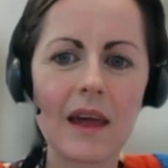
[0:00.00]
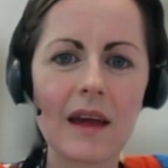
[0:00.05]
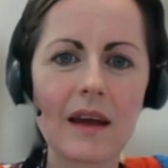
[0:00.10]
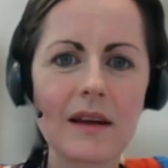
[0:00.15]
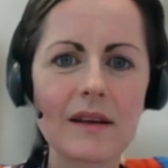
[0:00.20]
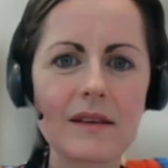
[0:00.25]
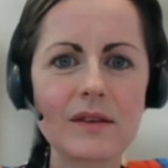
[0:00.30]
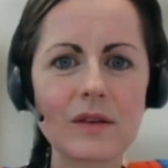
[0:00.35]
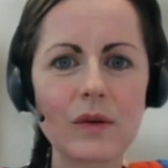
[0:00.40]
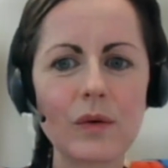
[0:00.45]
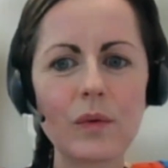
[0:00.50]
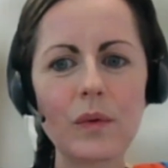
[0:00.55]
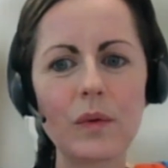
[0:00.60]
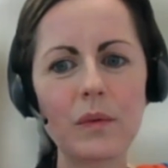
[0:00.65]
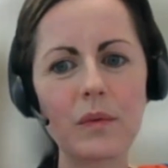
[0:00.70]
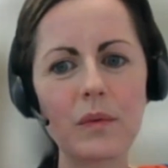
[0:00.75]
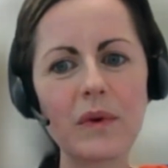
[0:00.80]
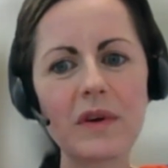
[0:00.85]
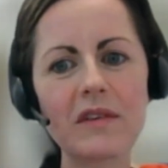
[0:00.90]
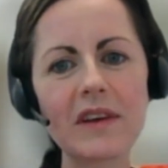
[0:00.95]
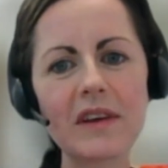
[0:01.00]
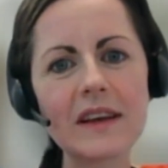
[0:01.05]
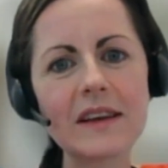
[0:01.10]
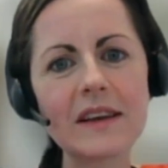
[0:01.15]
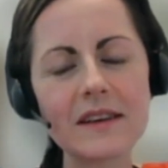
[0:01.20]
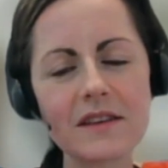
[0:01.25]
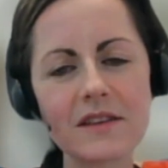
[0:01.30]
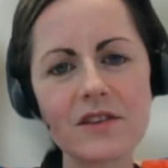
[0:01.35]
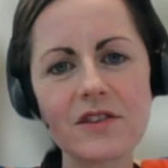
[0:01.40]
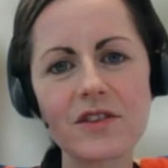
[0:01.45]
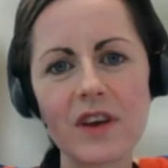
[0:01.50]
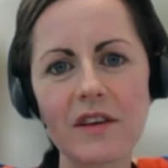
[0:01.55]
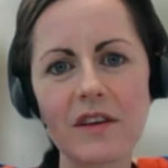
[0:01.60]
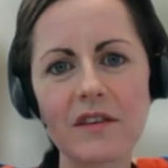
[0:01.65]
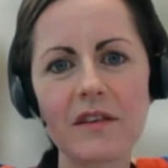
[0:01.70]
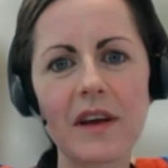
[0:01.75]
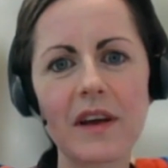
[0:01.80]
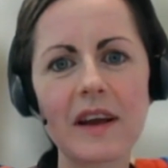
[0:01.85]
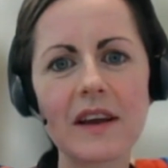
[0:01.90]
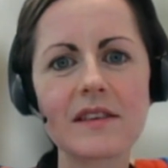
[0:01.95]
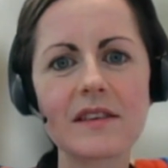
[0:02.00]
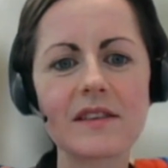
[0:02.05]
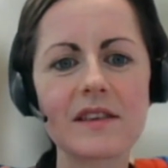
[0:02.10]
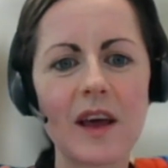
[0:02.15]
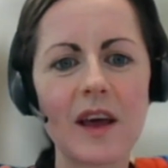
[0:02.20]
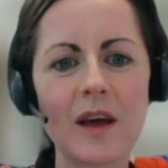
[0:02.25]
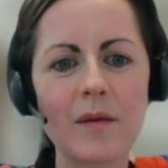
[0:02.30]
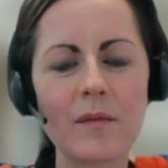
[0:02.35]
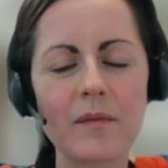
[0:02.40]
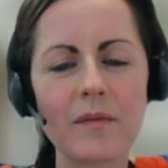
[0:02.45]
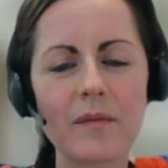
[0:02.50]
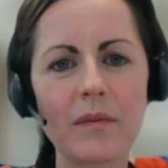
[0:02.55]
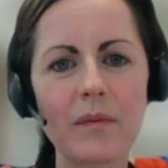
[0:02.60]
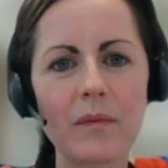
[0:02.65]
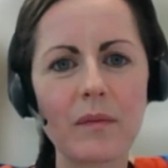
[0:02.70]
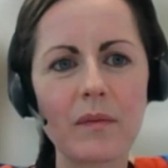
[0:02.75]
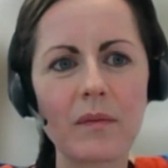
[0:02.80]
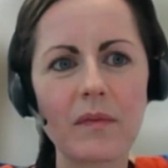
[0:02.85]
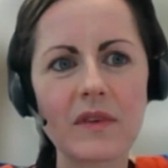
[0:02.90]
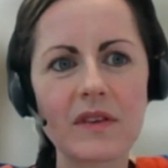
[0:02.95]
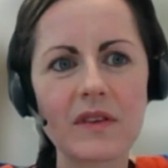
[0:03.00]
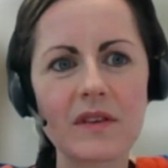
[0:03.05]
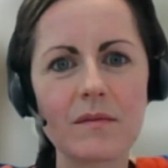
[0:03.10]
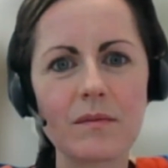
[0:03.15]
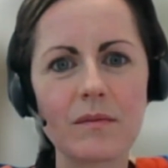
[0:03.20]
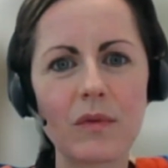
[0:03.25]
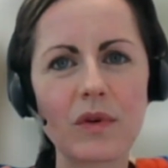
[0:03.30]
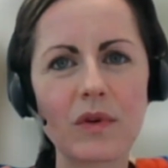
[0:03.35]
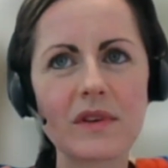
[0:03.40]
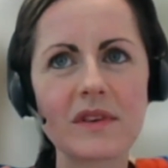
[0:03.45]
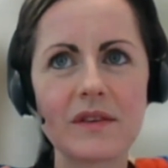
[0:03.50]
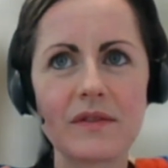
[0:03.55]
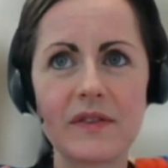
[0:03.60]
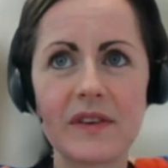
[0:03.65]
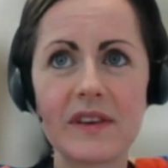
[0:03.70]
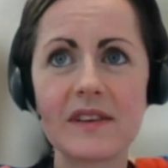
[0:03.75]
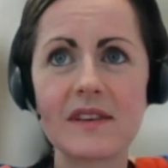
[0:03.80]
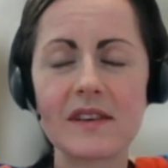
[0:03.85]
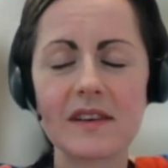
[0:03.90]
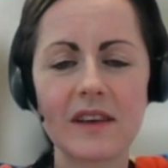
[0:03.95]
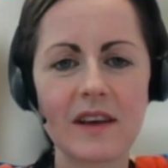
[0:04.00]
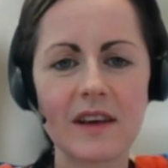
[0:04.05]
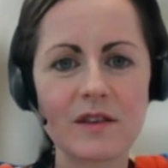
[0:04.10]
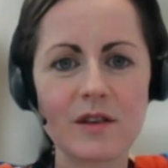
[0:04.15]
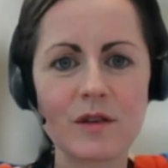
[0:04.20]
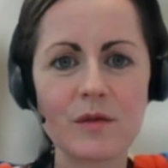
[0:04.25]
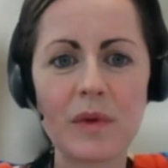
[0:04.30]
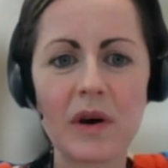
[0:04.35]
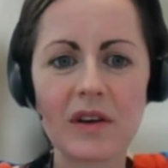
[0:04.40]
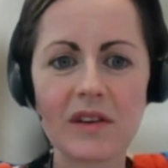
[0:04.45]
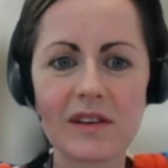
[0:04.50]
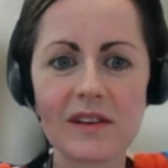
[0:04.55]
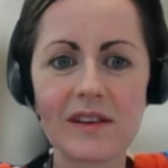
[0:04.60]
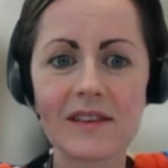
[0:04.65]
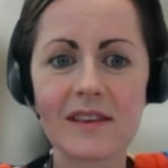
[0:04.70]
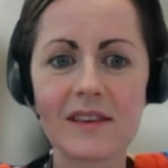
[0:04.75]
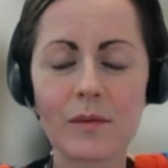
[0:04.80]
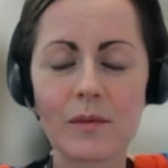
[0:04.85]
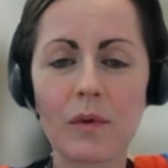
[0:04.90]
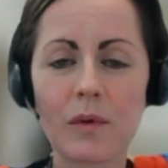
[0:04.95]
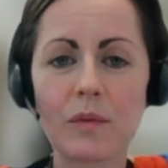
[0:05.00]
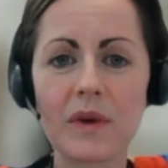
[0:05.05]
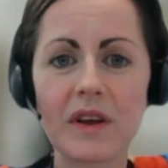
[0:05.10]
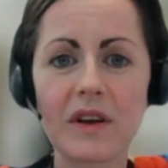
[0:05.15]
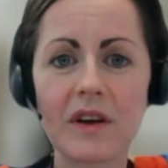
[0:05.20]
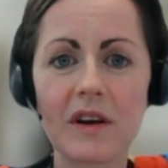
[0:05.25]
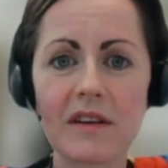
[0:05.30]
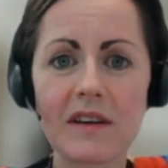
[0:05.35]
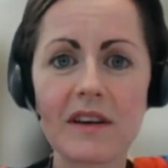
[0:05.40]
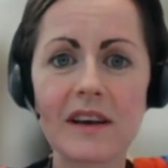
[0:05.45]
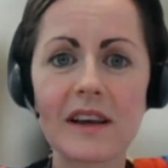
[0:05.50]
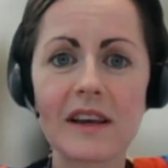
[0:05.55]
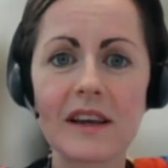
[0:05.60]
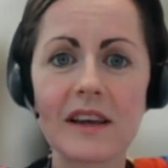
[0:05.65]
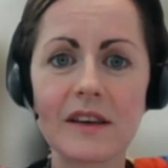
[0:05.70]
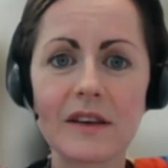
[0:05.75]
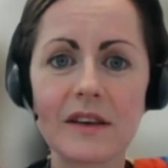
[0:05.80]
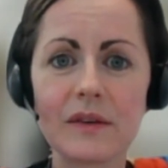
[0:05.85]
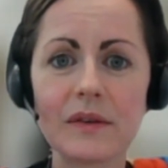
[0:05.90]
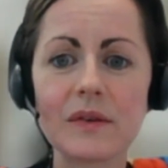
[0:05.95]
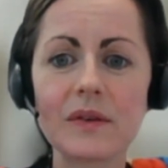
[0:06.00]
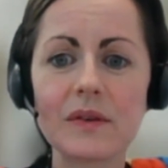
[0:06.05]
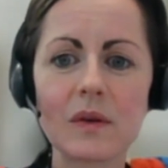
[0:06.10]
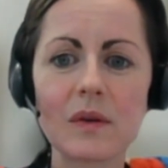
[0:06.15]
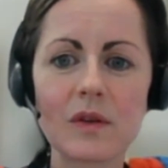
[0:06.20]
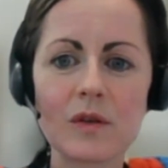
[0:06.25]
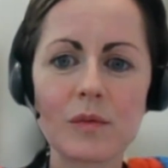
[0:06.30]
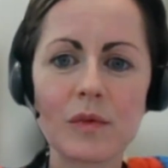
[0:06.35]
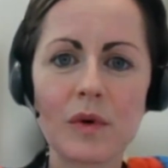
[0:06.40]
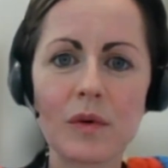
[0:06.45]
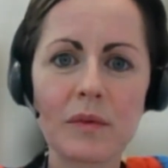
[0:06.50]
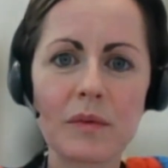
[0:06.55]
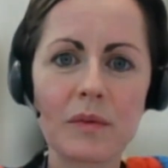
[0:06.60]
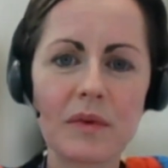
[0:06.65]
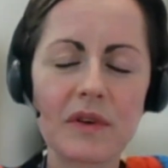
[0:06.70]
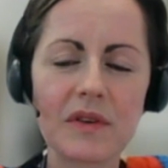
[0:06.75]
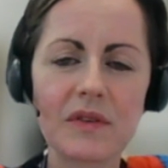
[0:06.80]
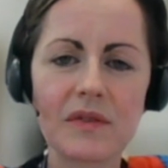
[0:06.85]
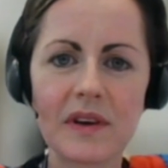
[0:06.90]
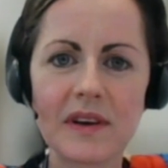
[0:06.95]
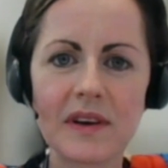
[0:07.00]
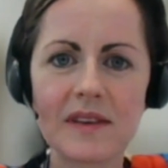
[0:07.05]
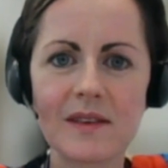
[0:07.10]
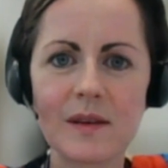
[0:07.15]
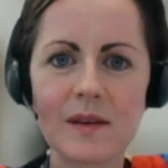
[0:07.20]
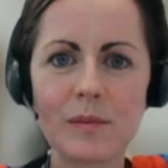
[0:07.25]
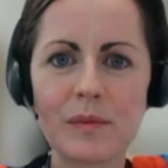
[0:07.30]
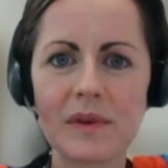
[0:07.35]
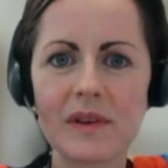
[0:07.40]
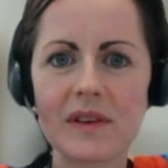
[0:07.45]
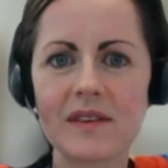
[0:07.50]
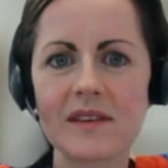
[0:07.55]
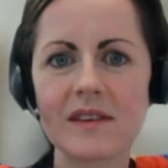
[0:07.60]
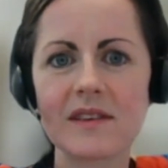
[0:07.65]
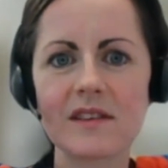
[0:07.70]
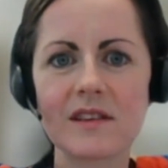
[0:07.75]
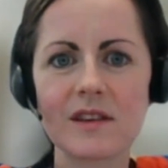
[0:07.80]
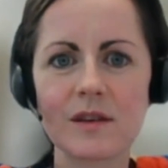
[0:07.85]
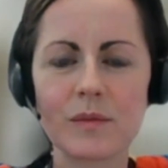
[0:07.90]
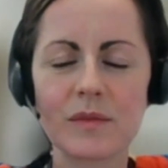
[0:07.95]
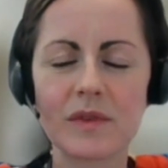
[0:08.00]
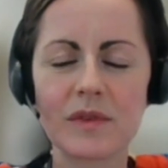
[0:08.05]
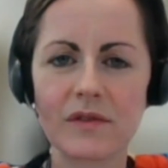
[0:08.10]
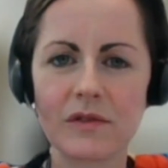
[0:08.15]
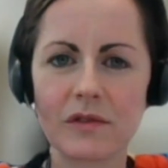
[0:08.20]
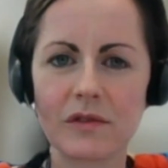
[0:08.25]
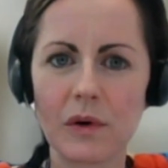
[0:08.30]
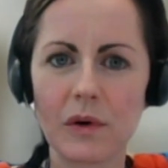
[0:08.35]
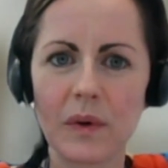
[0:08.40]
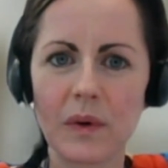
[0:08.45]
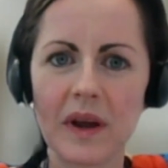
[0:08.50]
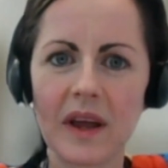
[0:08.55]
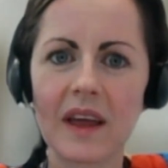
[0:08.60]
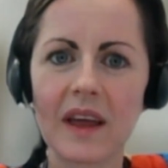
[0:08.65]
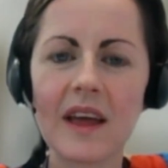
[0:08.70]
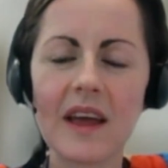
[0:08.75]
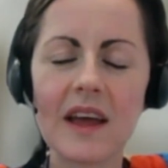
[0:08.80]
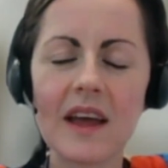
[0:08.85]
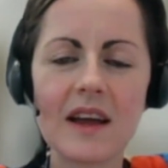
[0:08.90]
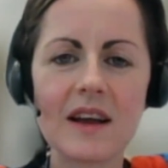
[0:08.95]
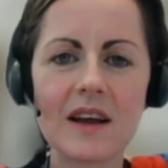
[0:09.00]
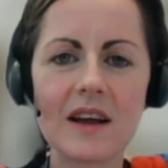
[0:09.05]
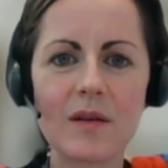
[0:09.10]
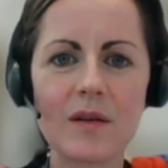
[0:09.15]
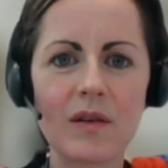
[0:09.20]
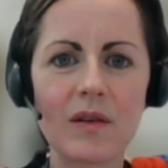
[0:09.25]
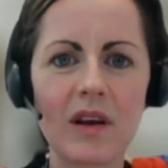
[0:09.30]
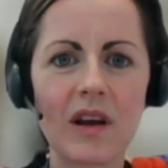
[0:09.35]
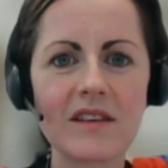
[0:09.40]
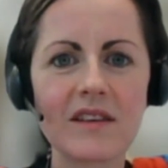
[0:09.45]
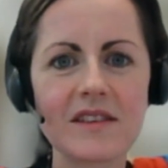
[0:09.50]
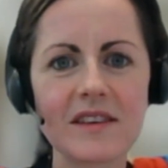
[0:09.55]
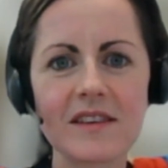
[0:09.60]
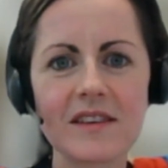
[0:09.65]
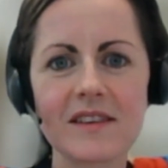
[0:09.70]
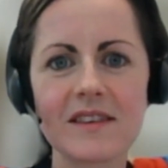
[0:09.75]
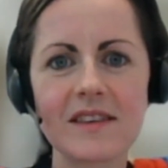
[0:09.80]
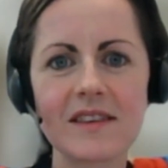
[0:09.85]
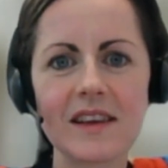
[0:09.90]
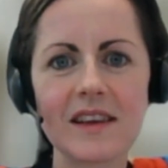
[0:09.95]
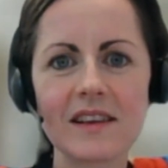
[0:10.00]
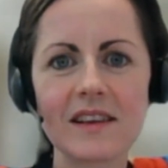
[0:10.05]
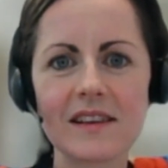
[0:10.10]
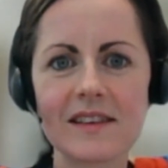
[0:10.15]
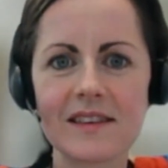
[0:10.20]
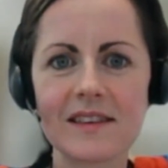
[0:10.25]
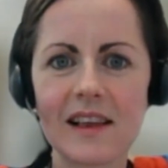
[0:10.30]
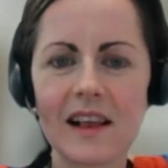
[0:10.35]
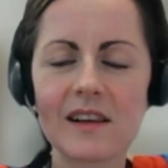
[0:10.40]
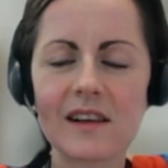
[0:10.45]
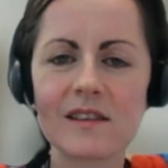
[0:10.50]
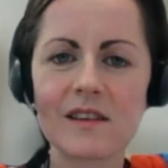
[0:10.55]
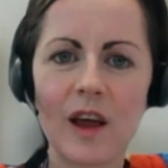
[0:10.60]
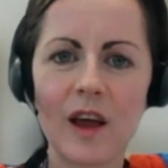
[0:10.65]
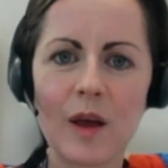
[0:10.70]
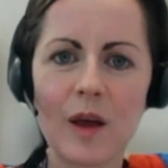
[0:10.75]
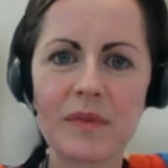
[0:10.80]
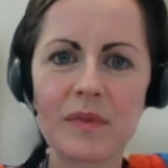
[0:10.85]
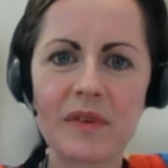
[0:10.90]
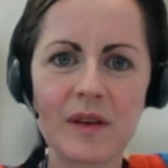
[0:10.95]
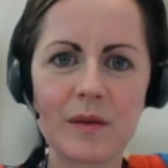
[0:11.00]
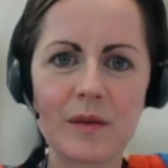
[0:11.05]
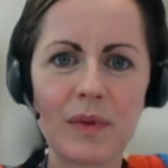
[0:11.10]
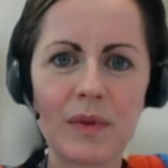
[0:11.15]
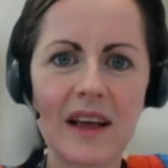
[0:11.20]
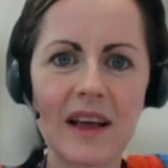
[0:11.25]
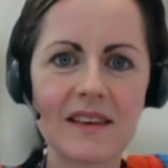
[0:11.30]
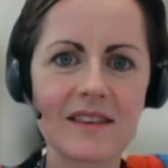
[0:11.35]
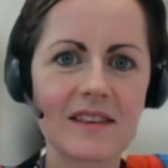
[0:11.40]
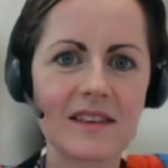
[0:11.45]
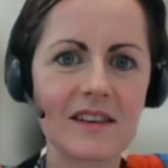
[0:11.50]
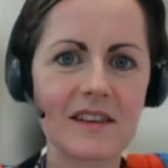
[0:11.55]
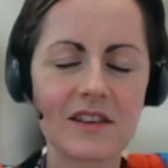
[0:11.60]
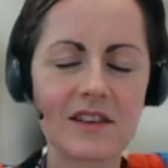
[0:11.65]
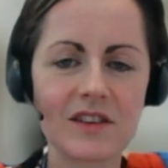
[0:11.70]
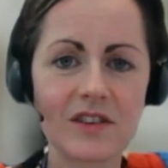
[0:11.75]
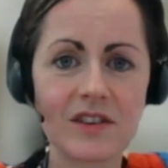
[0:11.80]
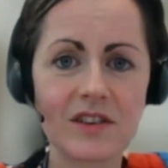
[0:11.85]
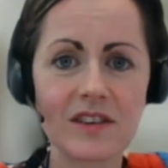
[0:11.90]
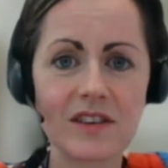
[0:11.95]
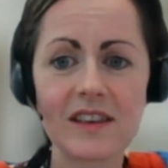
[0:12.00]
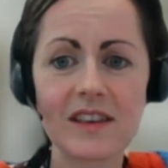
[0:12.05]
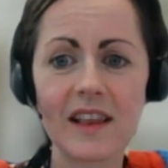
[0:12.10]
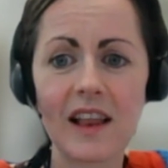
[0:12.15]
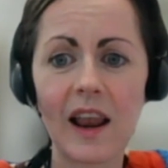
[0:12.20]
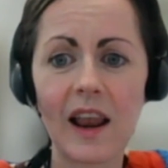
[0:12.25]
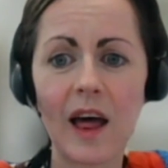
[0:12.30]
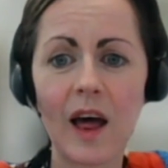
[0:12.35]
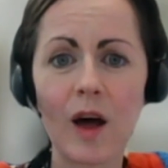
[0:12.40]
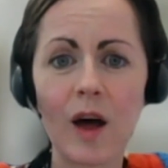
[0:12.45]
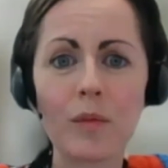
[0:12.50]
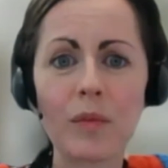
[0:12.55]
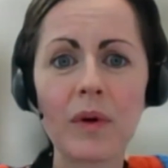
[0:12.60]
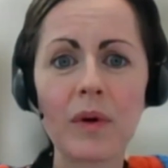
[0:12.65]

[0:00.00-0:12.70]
So we really need to generate more sophisticated models than what we currently use. So at the moment, we use very simple systems of growing largely just single cell types in plastic dishes in the lab.